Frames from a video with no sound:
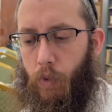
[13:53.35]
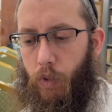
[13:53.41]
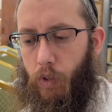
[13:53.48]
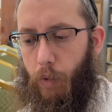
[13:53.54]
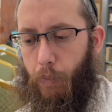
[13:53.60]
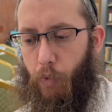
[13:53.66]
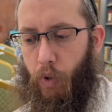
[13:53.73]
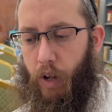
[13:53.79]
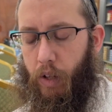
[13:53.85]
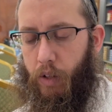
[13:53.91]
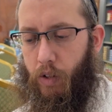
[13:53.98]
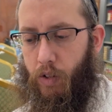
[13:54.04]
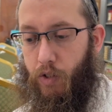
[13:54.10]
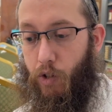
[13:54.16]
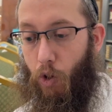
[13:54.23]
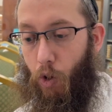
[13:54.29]
The bread
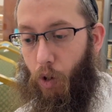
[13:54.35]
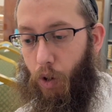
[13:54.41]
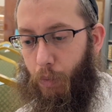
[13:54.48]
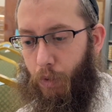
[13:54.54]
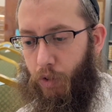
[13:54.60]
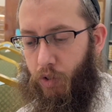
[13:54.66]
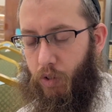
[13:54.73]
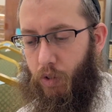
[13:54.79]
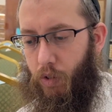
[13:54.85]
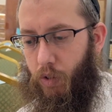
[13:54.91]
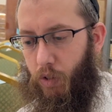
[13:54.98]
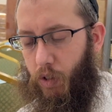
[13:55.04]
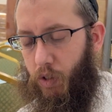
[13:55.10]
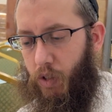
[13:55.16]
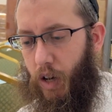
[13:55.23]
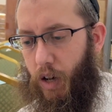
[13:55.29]
is almost
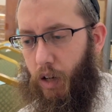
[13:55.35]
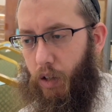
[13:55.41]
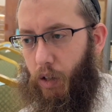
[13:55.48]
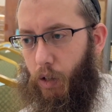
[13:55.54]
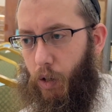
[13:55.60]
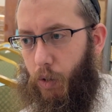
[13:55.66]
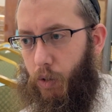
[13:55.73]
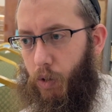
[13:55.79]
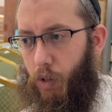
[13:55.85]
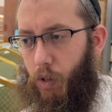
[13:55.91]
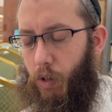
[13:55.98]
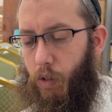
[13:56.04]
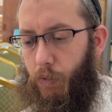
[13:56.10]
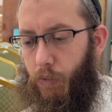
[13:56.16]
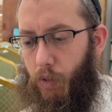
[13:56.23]
entirely local.